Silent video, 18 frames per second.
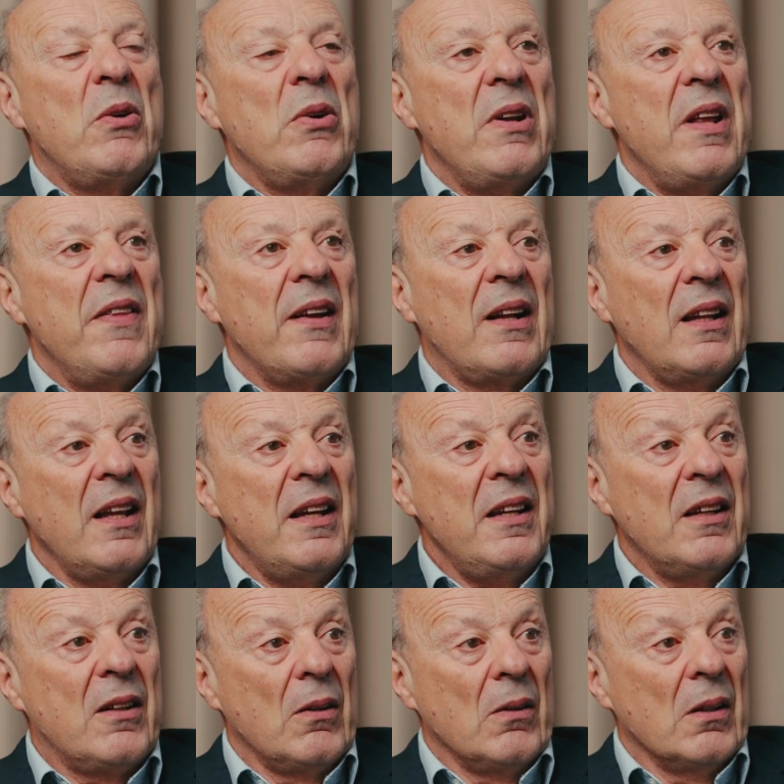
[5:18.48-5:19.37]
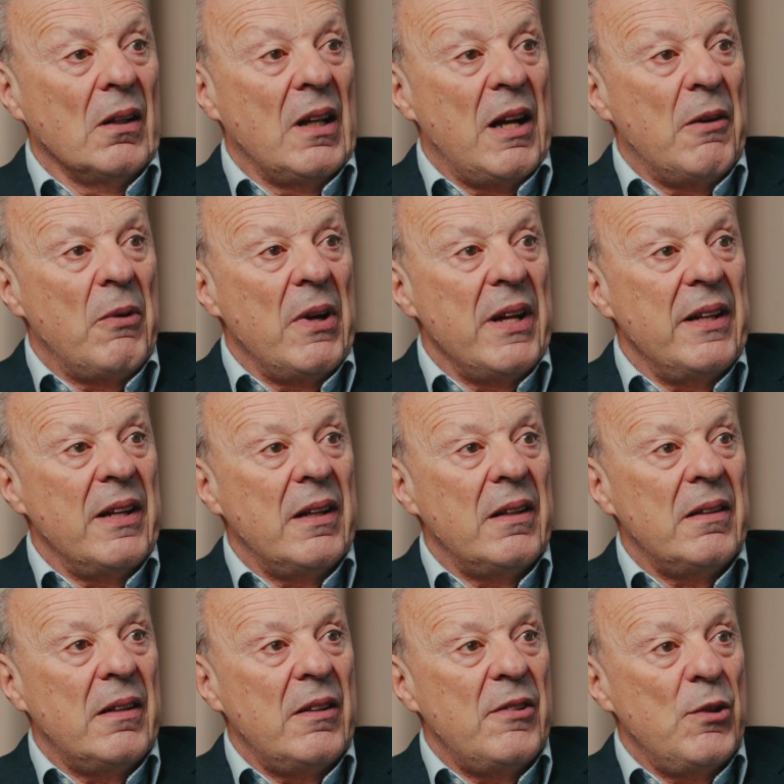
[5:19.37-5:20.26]
you can, in the clinical
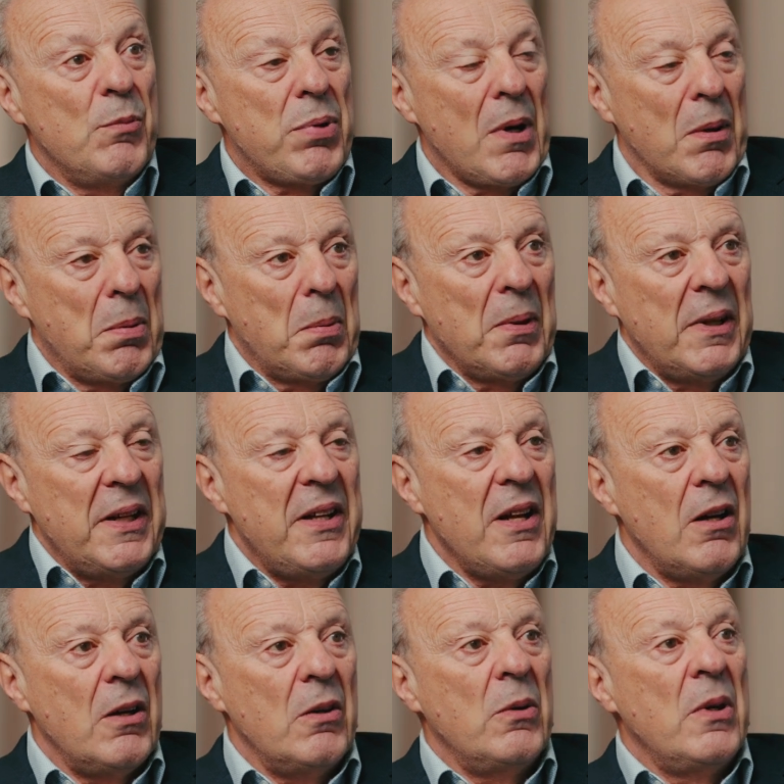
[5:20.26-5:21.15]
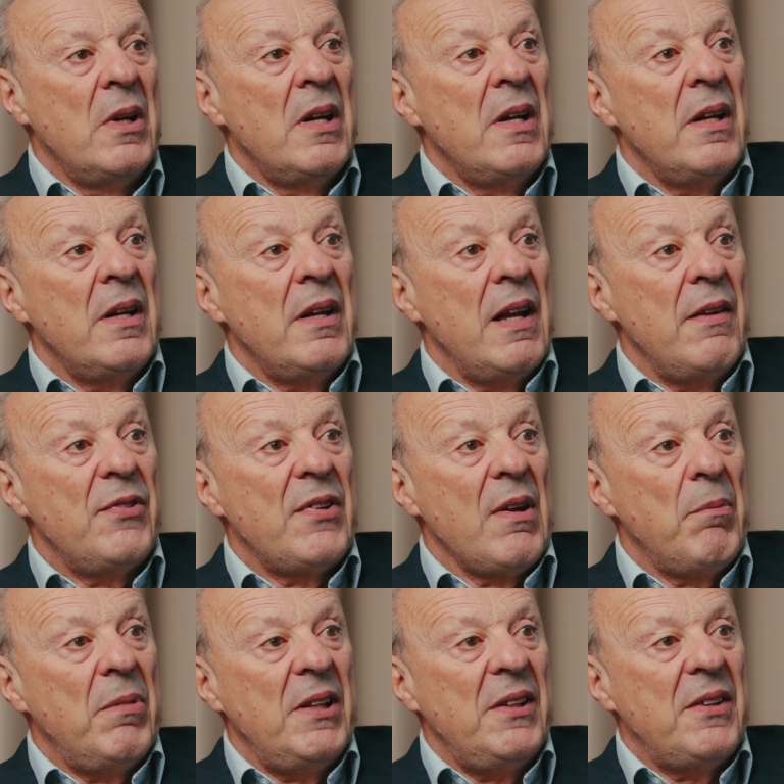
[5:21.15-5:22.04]
arena, as you probably know, if
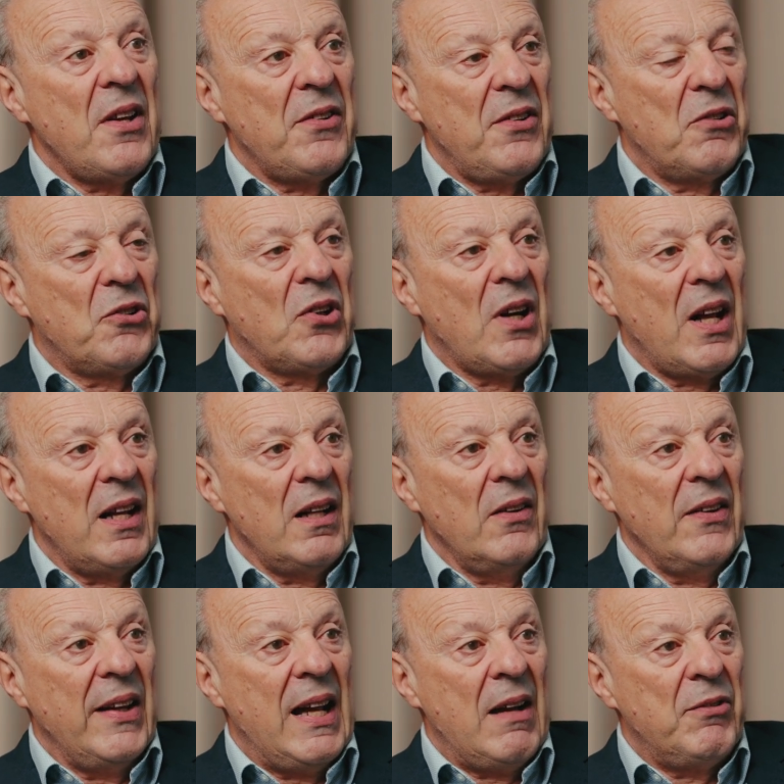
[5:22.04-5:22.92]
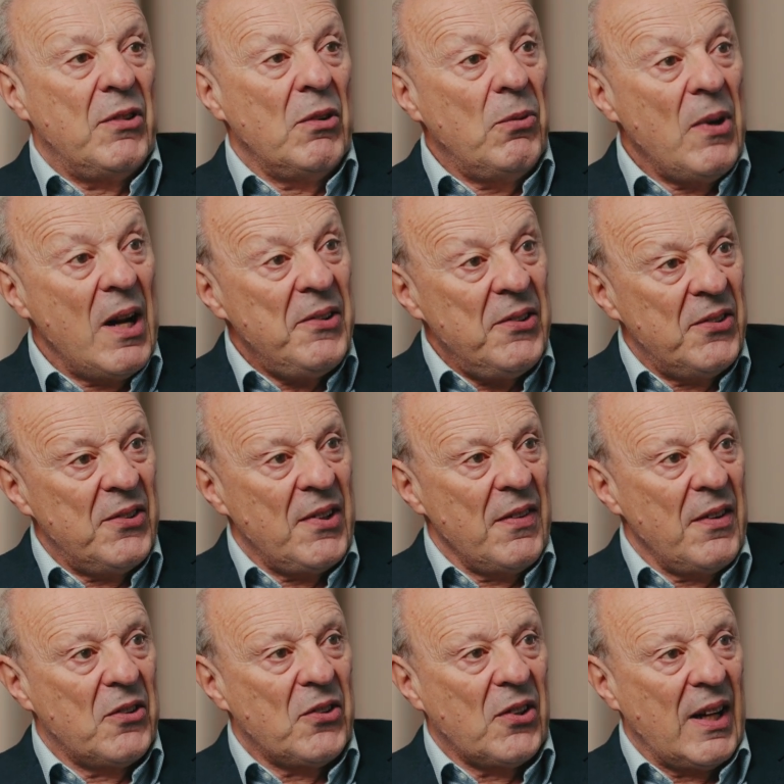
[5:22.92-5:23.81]
somebody does a trial, they have to
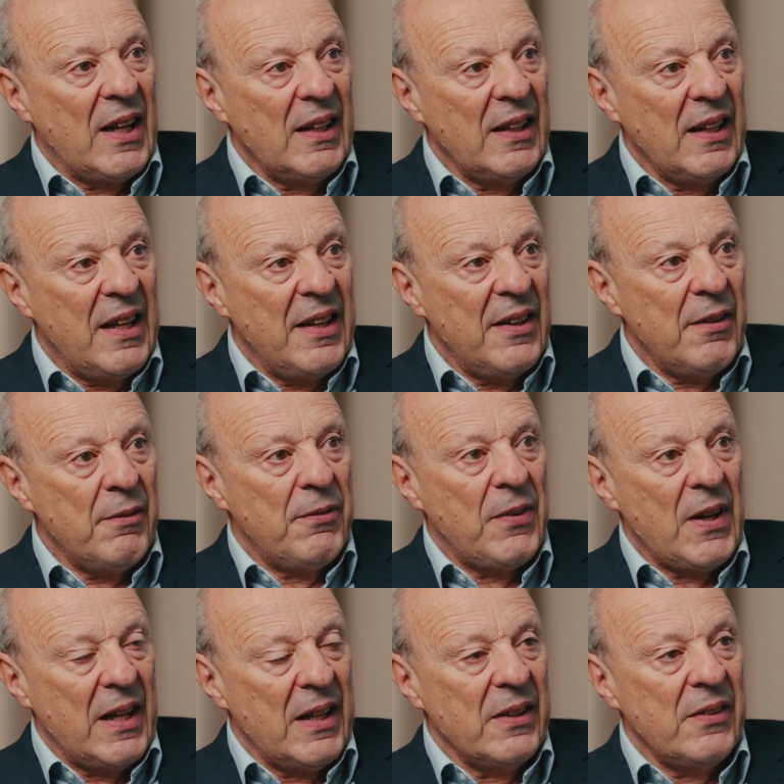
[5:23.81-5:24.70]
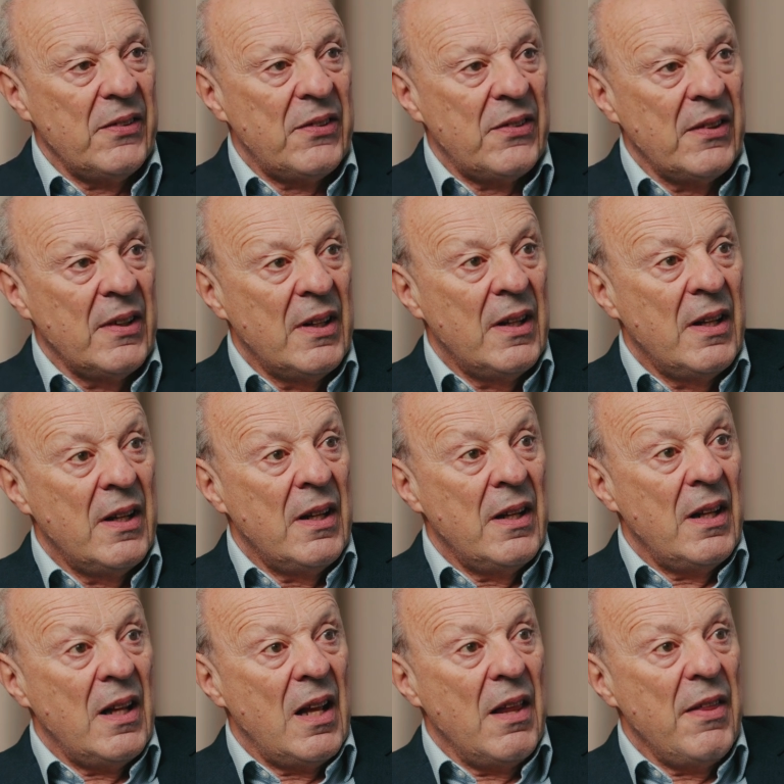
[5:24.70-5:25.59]
register the trial in advance
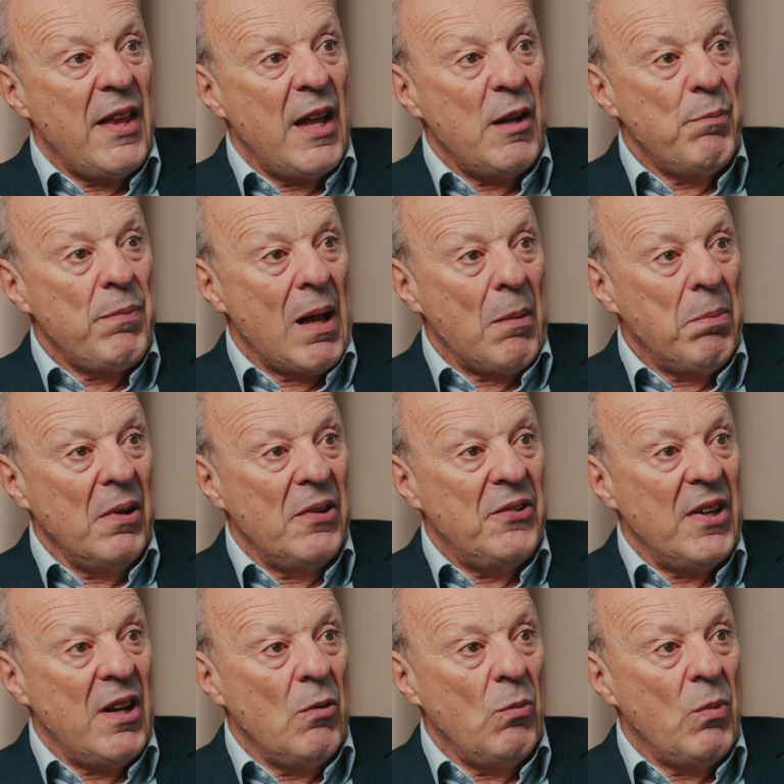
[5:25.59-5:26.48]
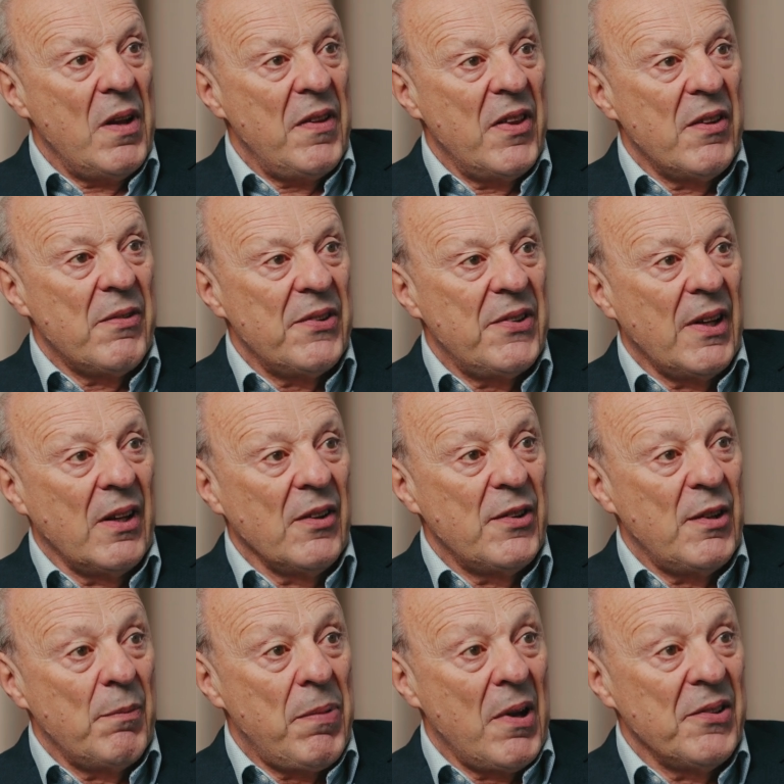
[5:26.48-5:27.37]
and then publish it, whether the
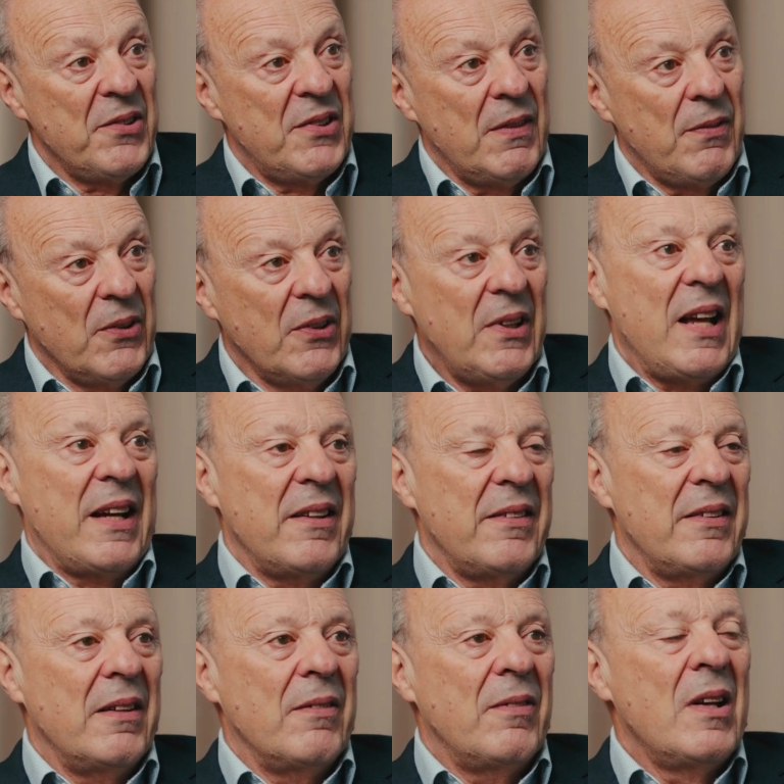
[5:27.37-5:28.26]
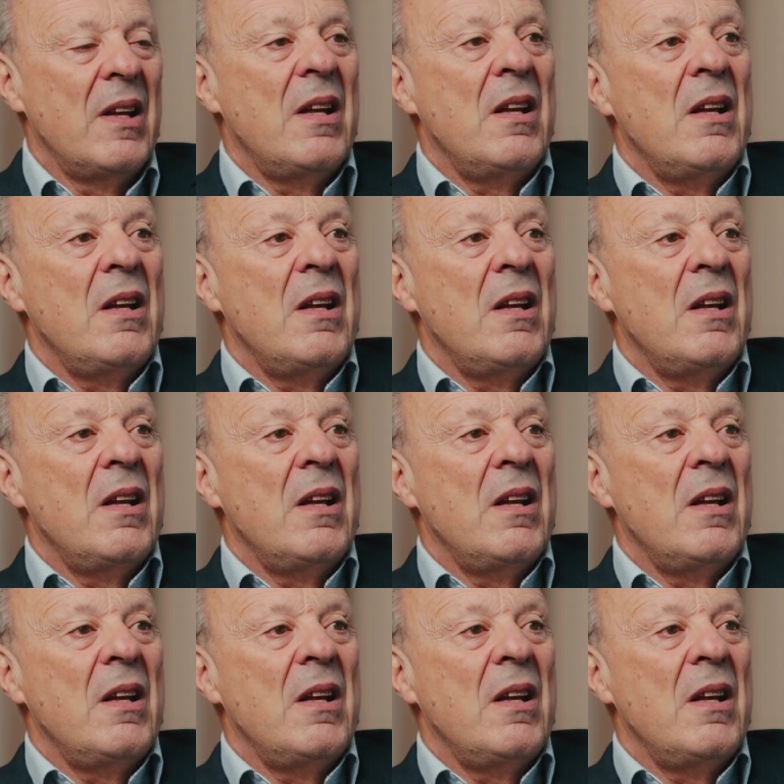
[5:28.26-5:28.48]
results are positive or negative.